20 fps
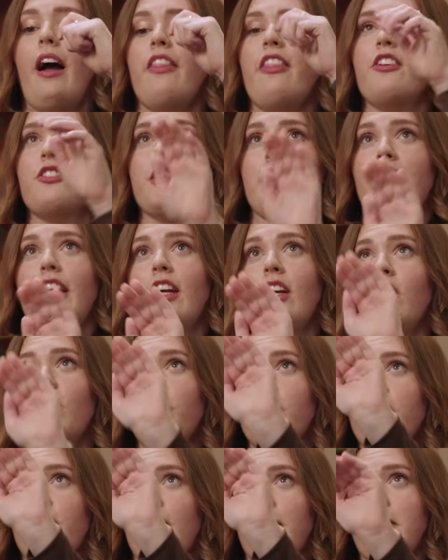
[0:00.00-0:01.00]
There's a hill
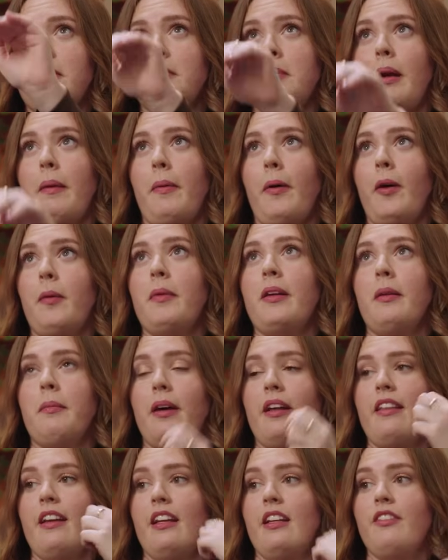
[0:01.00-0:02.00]
when you come up to my apartment, and
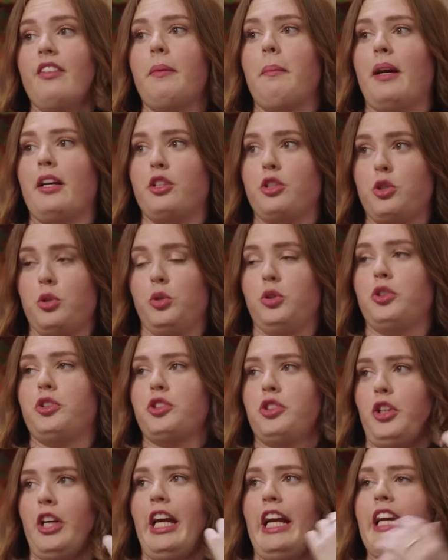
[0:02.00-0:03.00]
by the end of it, my shoulders
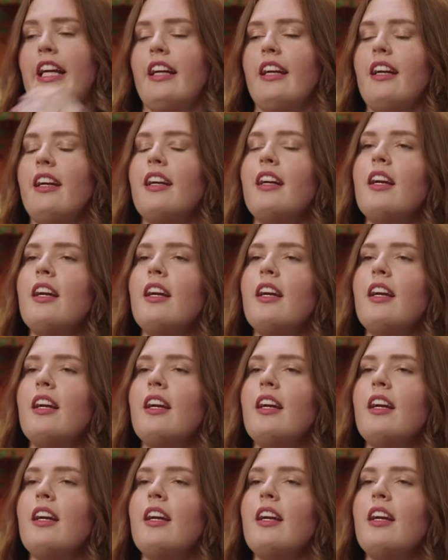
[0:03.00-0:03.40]
are aching.